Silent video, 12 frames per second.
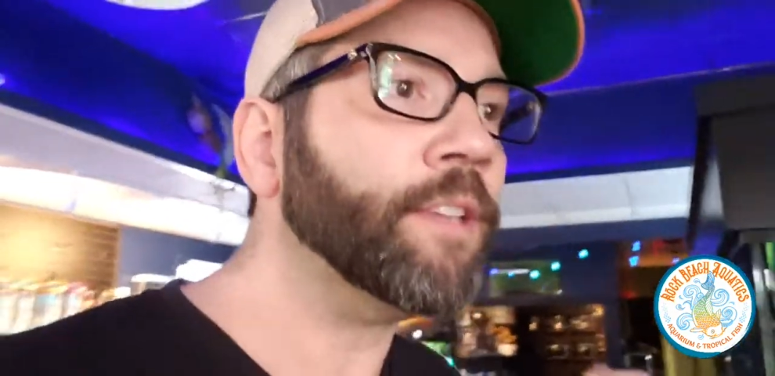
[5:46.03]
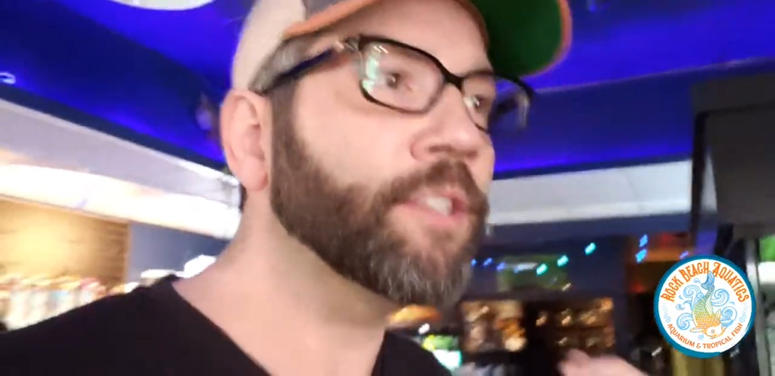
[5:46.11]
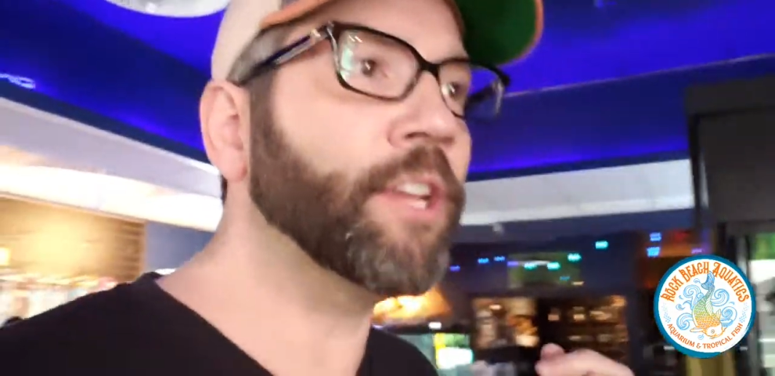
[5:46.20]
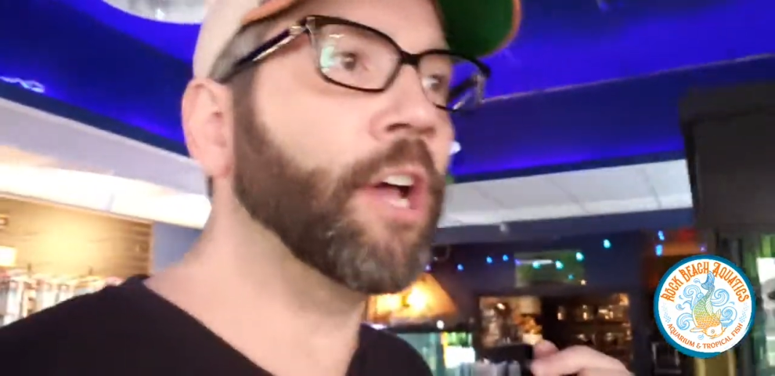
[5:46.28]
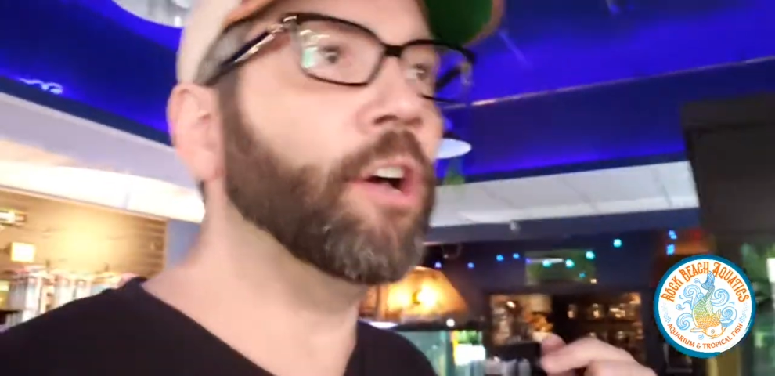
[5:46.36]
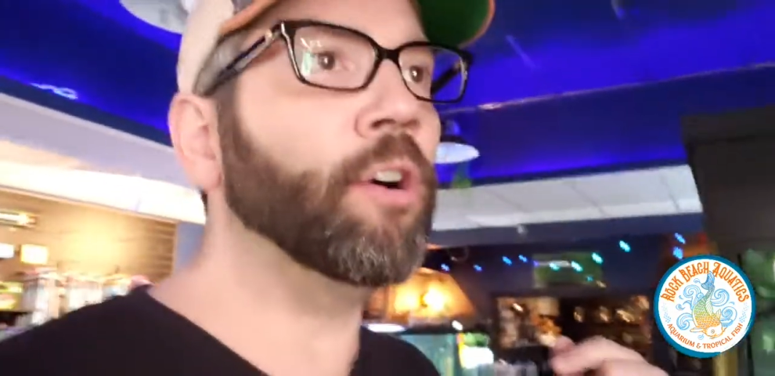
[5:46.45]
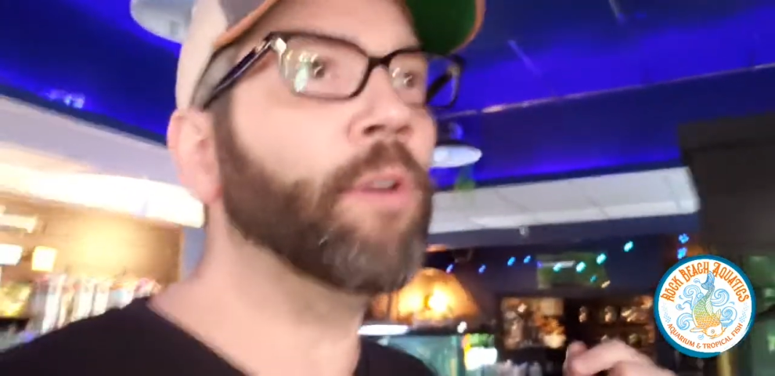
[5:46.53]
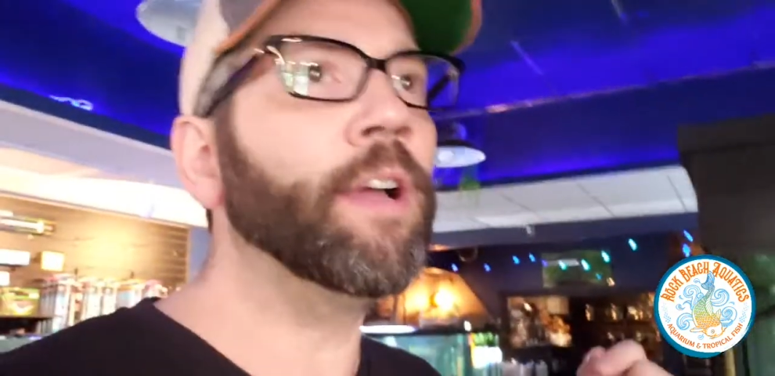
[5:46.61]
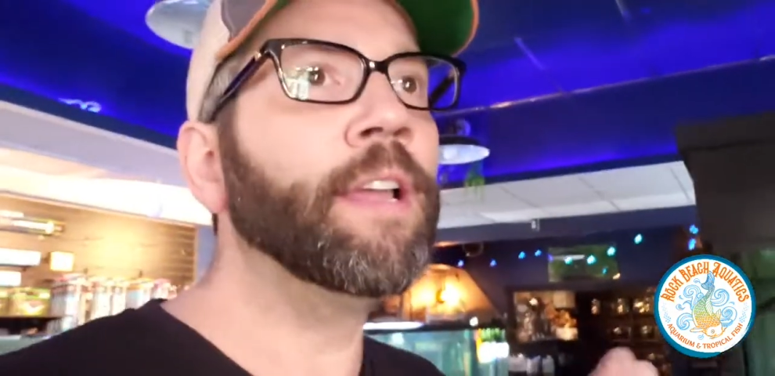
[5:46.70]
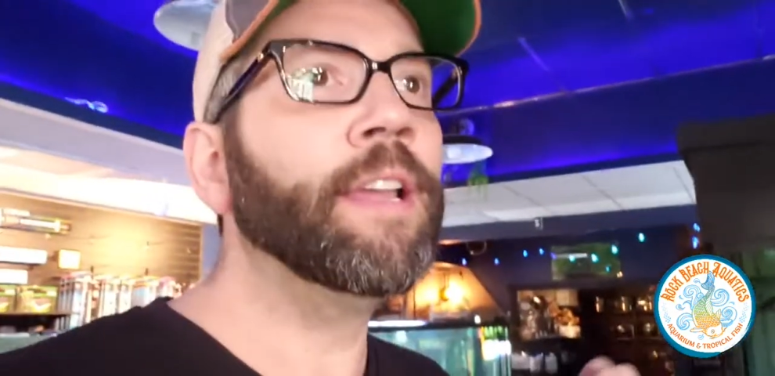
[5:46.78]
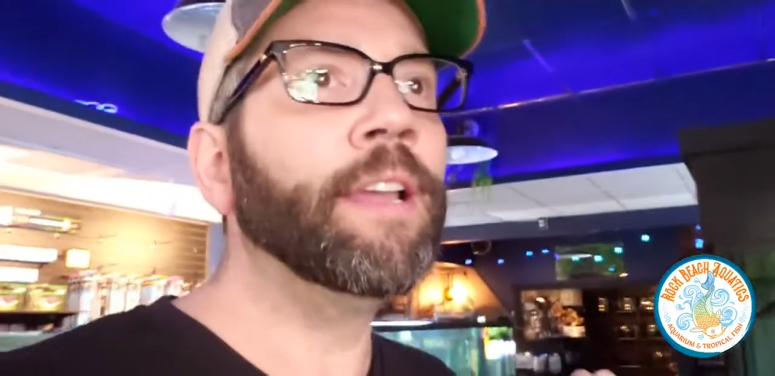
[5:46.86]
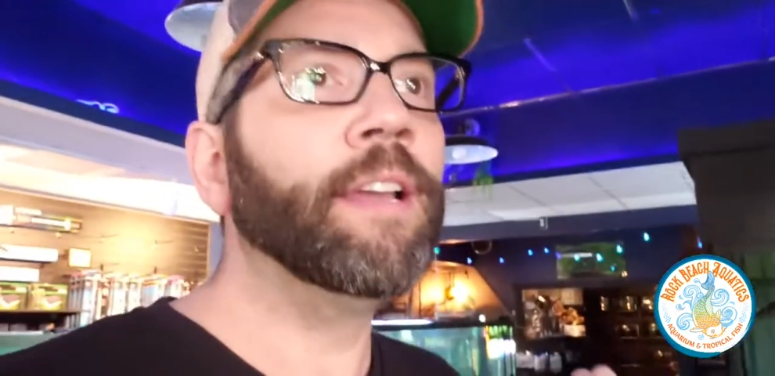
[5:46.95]
So
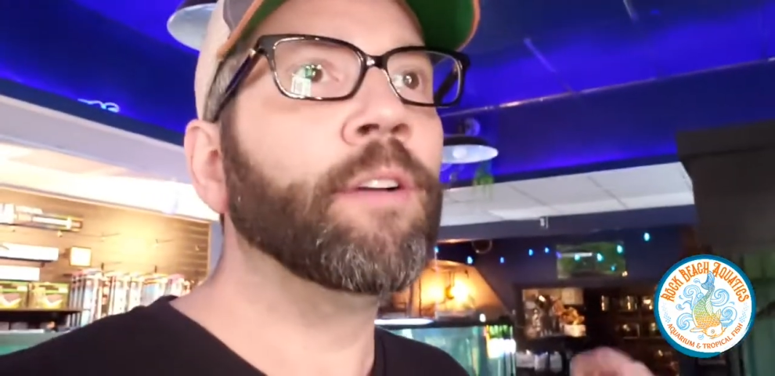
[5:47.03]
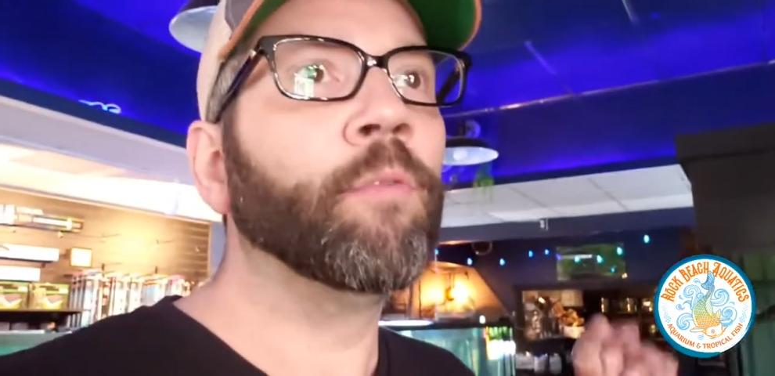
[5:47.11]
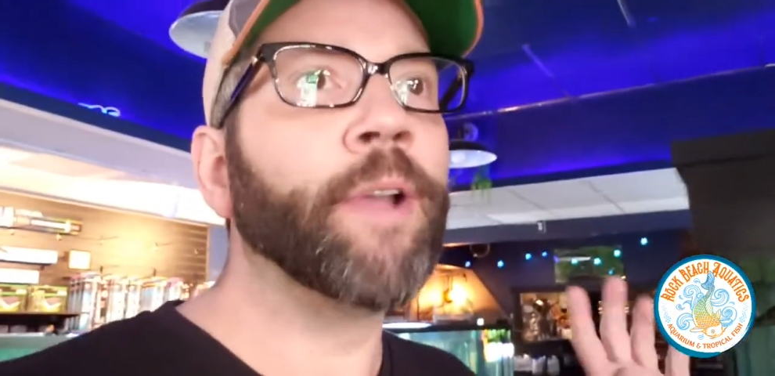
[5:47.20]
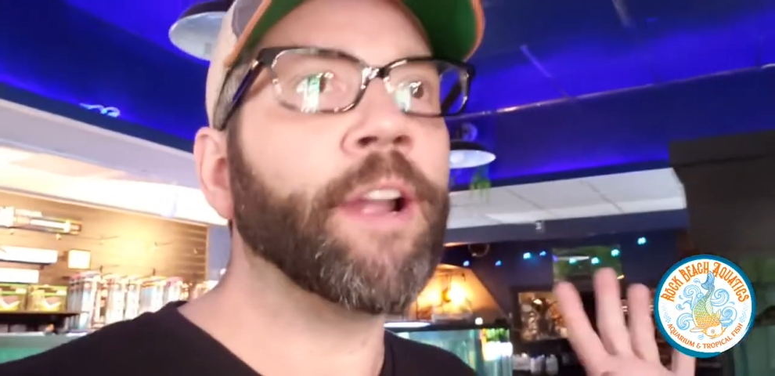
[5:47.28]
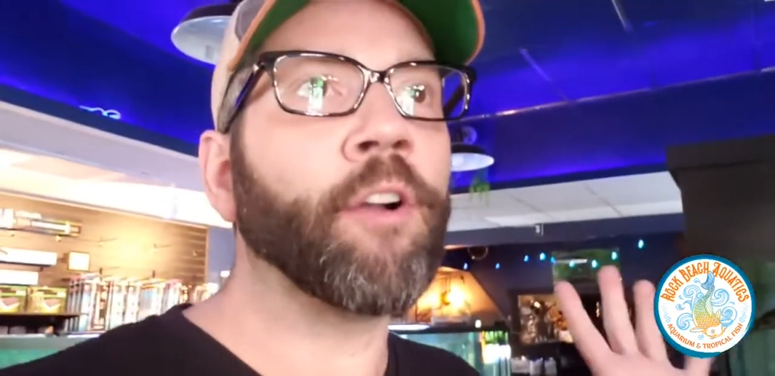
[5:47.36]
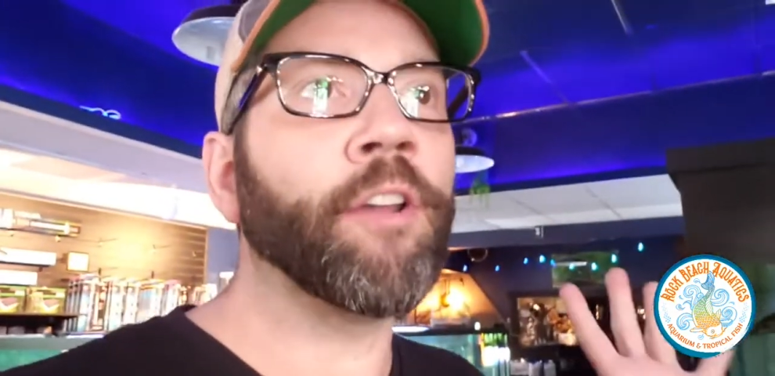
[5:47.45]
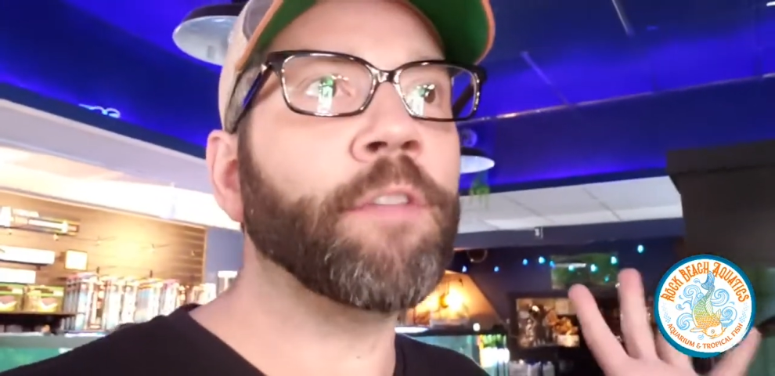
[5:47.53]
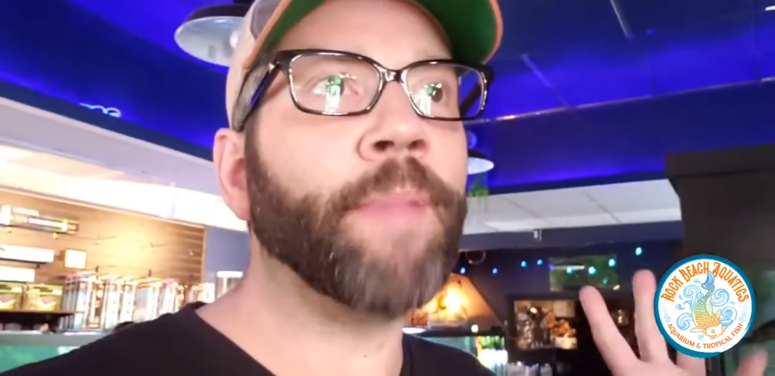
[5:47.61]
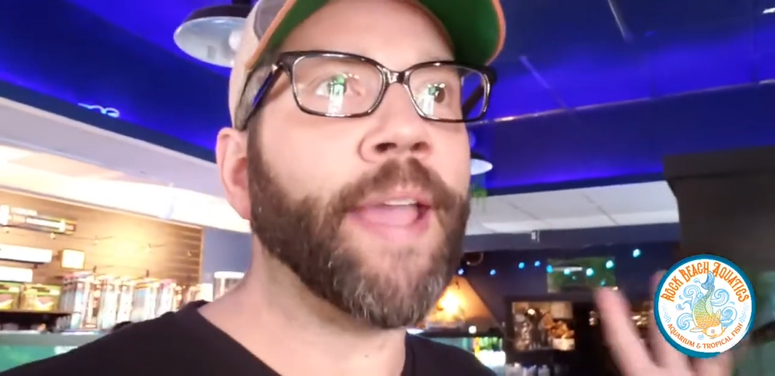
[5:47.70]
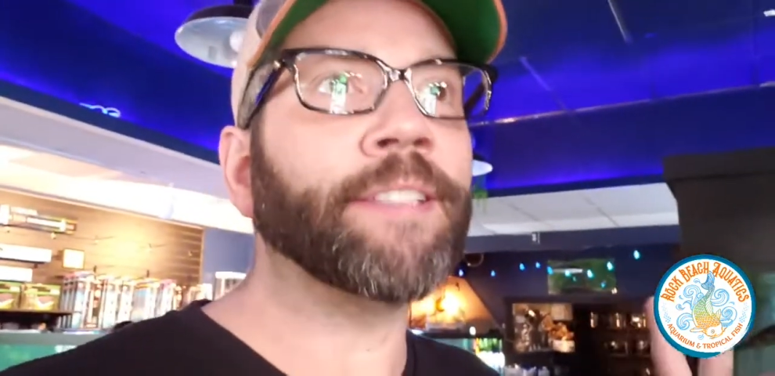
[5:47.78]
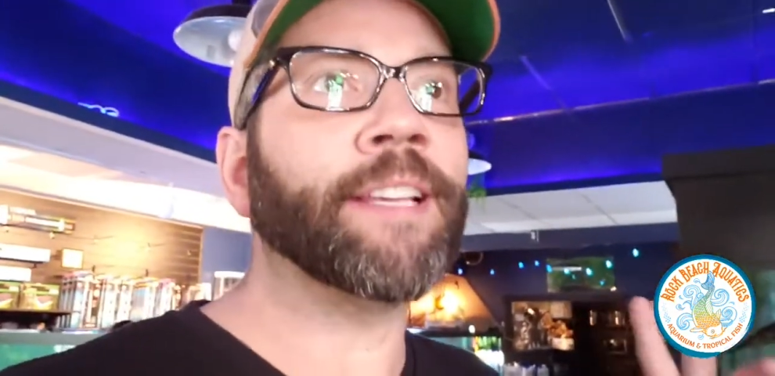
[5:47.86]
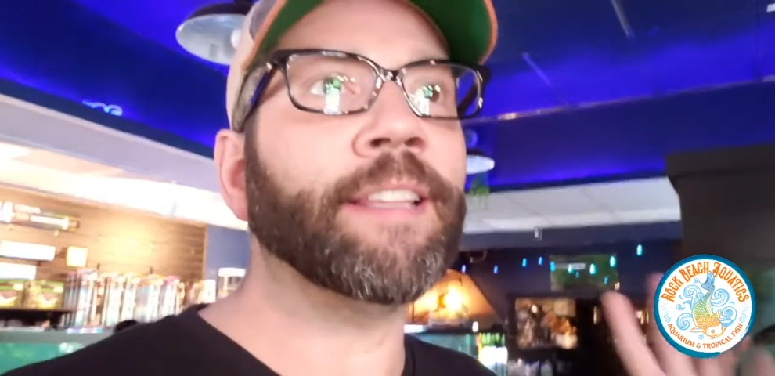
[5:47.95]
we are going to
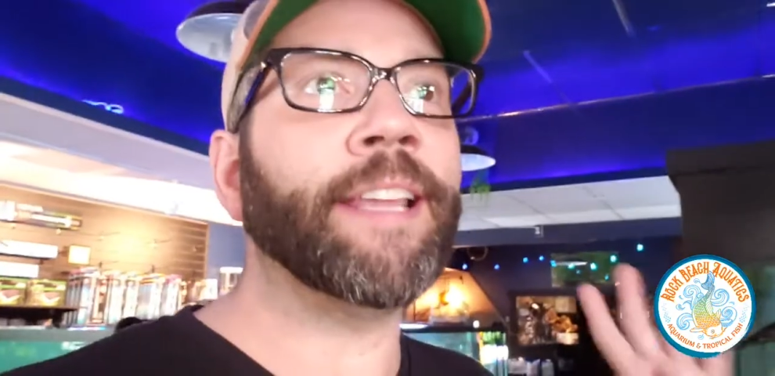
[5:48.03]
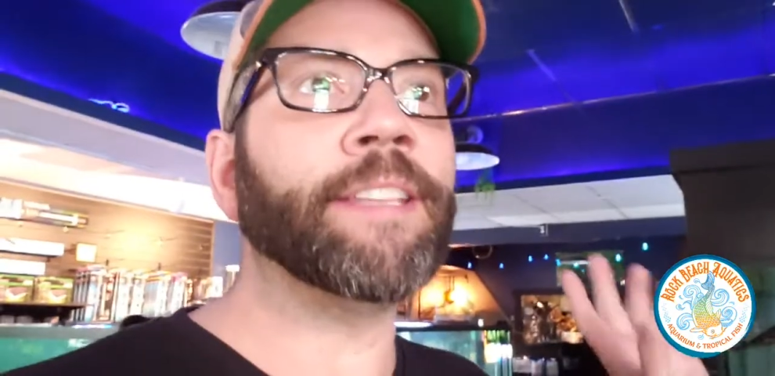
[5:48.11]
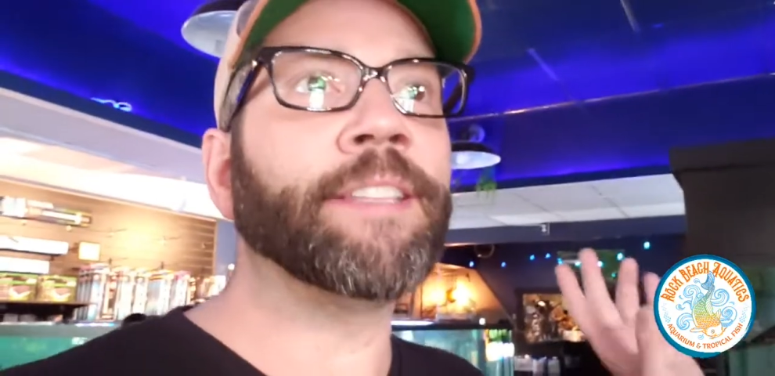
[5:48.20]
basically